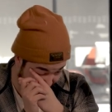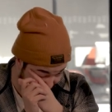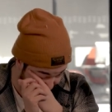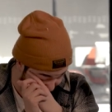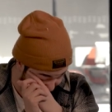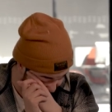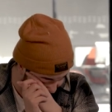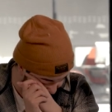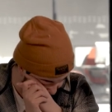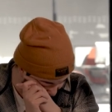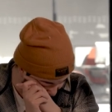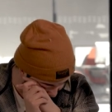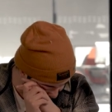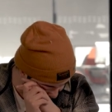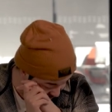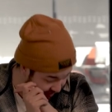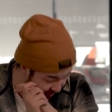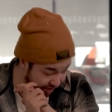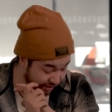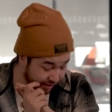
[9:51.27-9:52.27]
like, actually
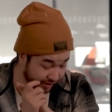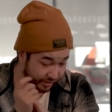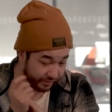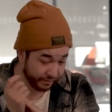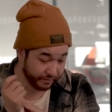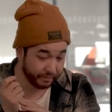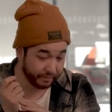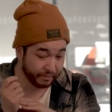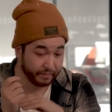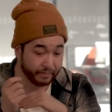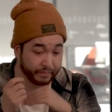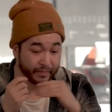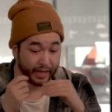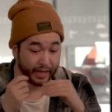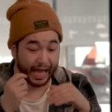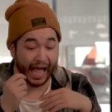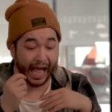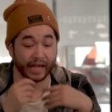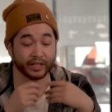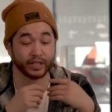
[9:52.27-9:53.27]
started
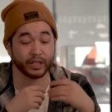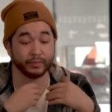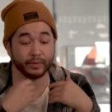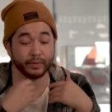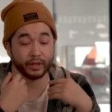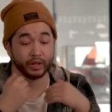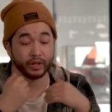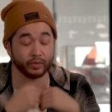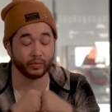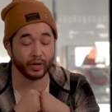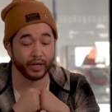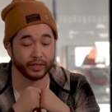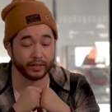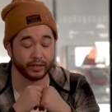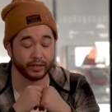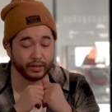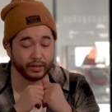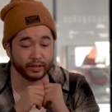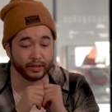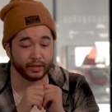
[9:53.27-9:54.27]
asking me these
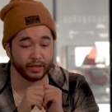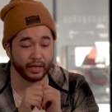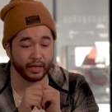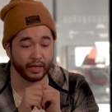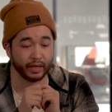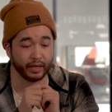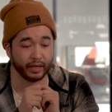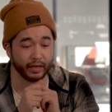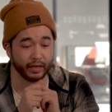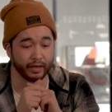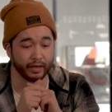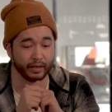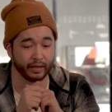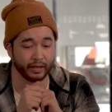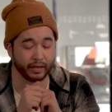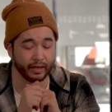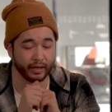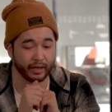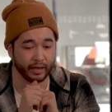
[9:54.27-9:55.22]
questions. And